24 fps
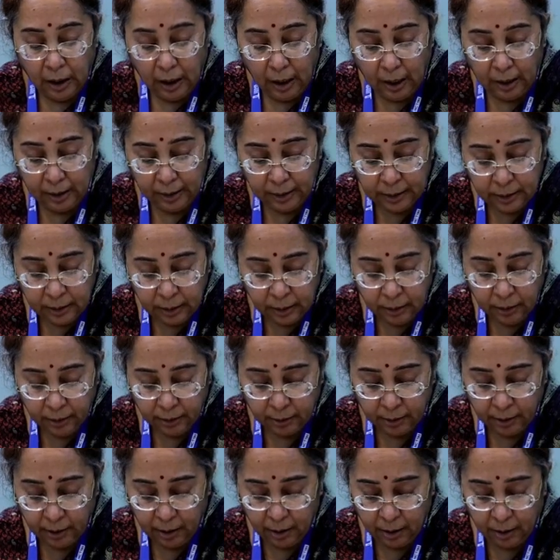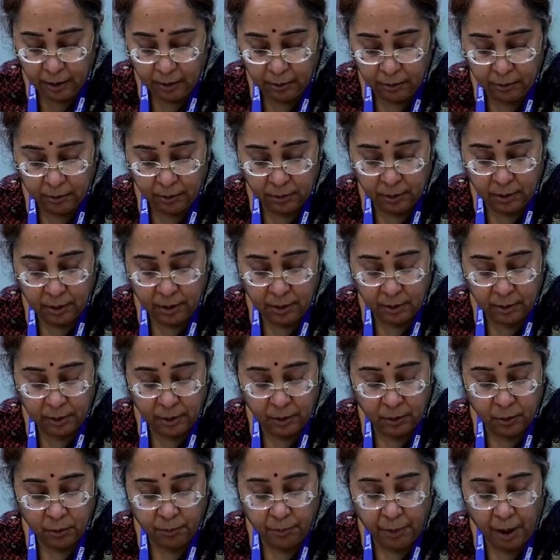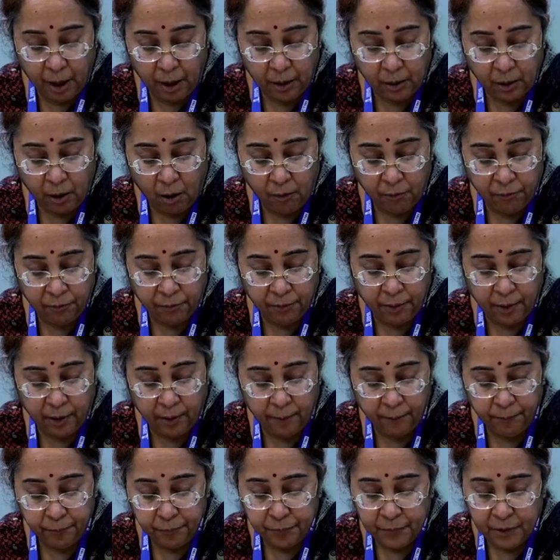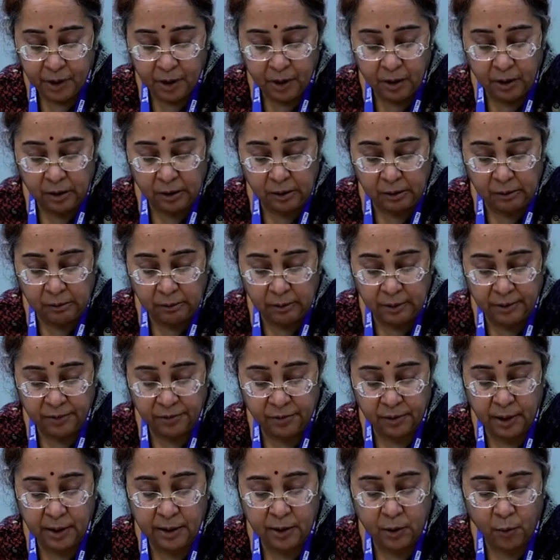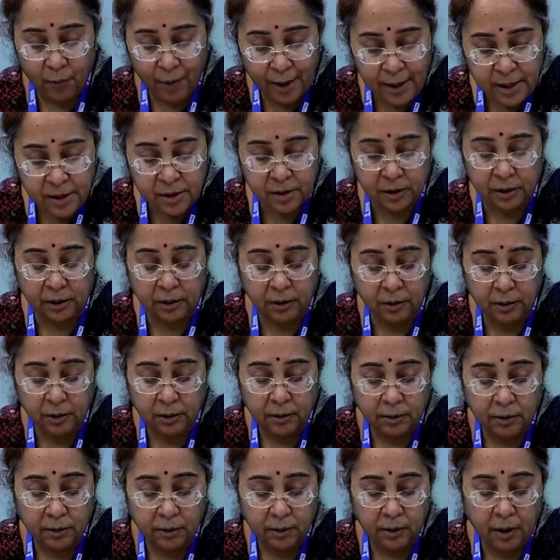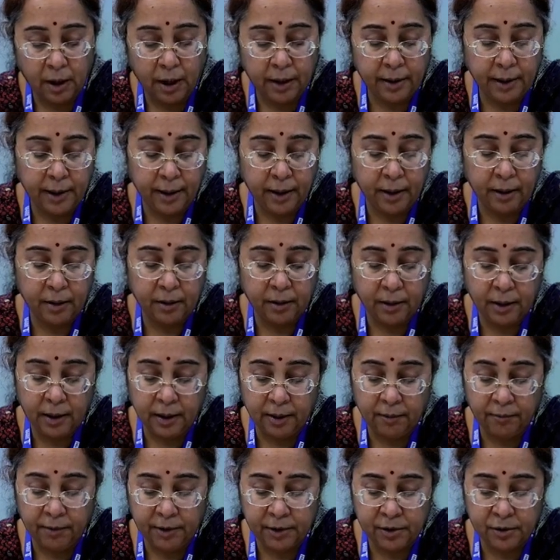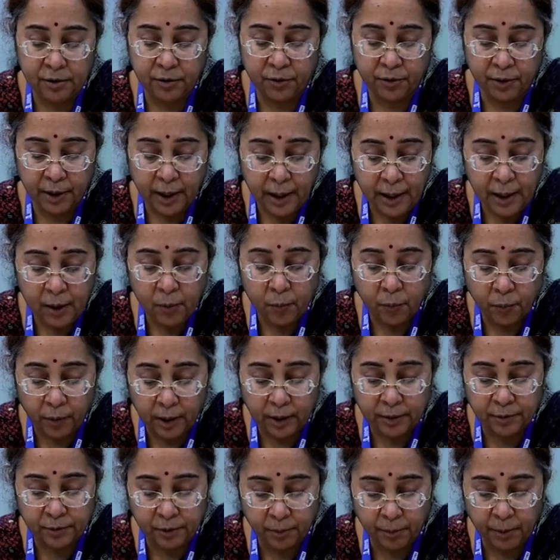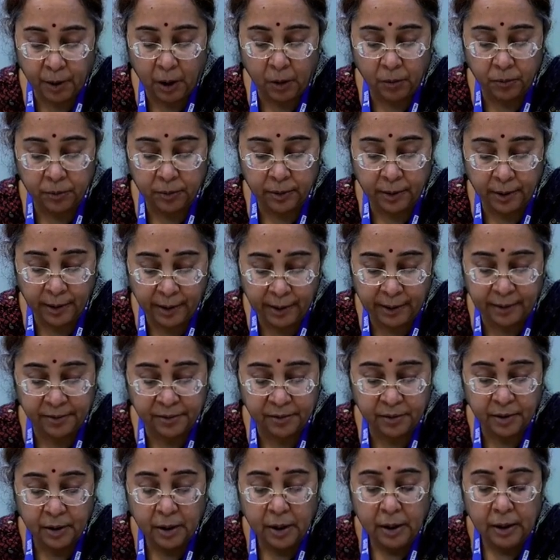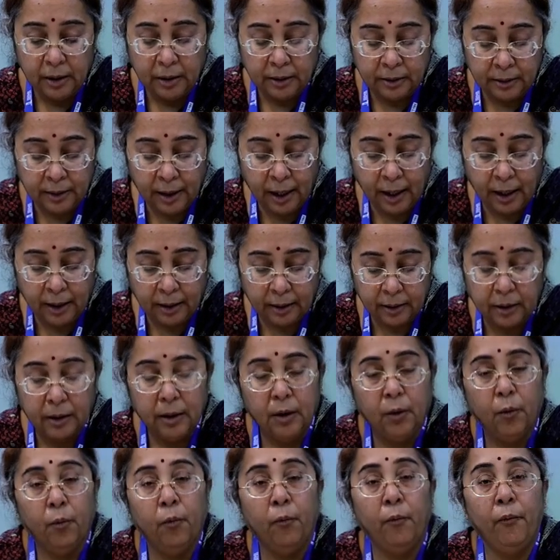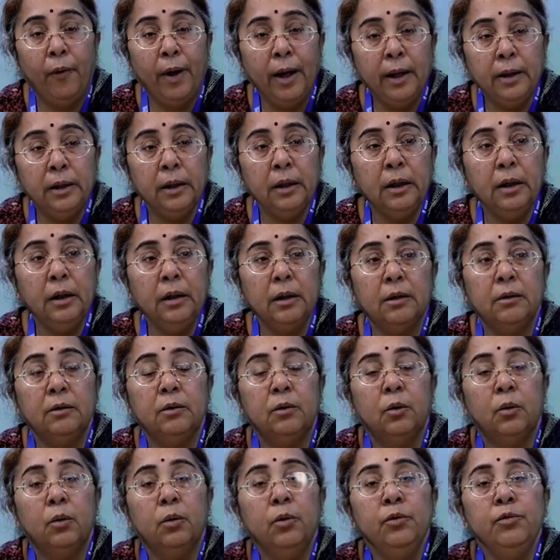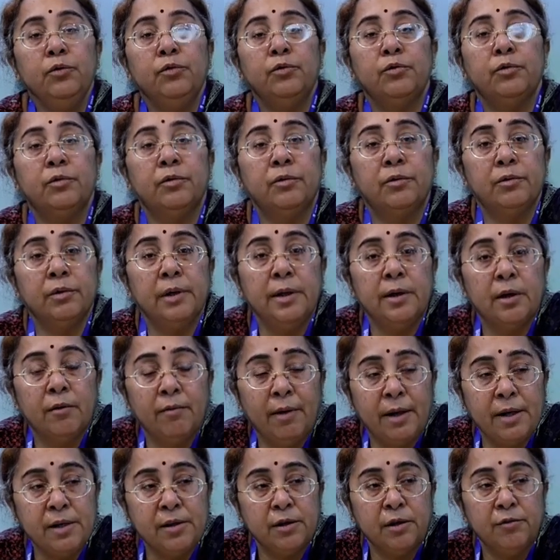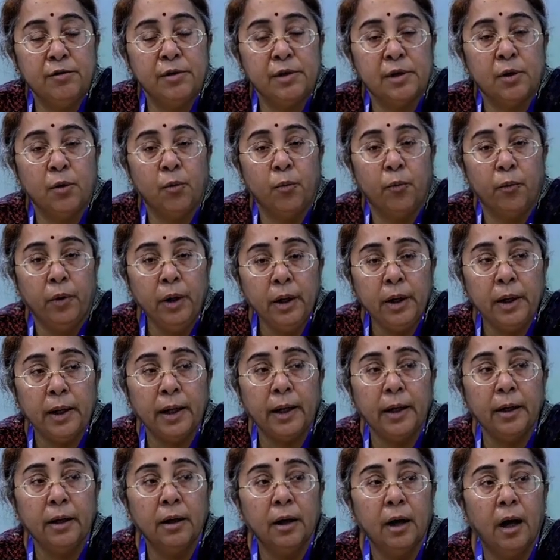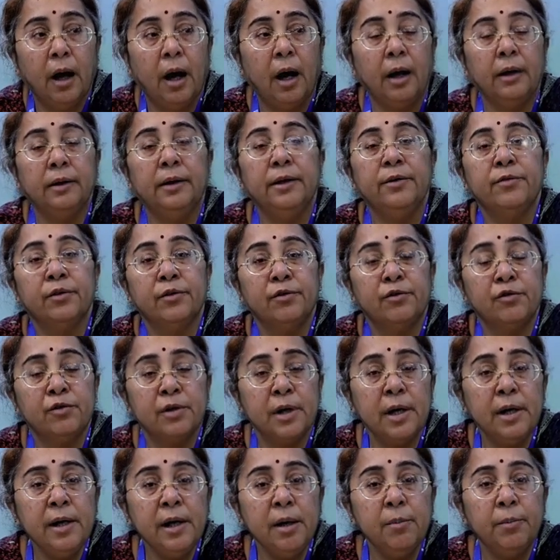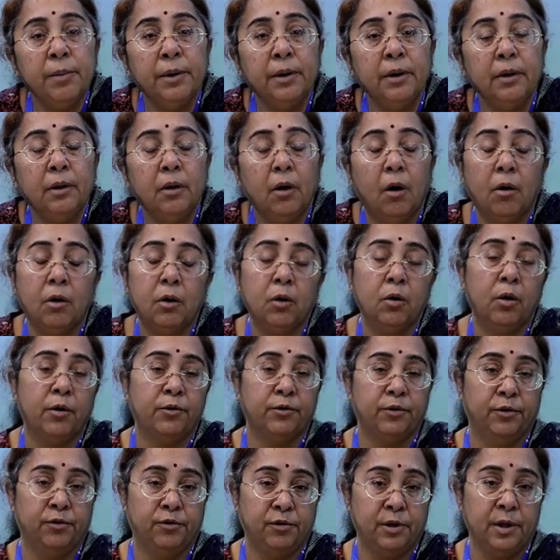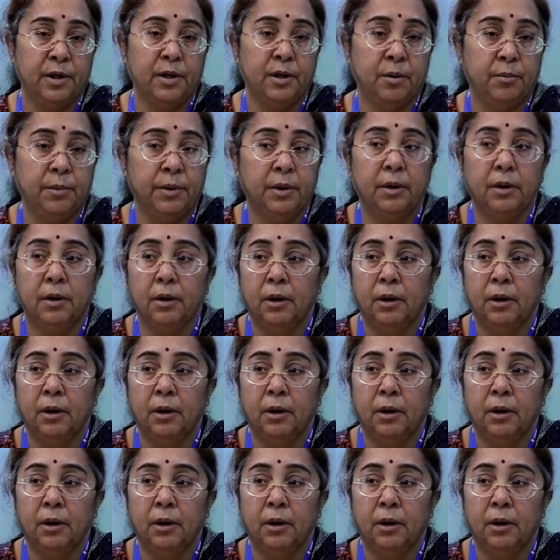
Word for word: Another uh, uh, you know part of uh, uh this intervention which really works about is that whether those interventions which are working are they sustainable or not sustainable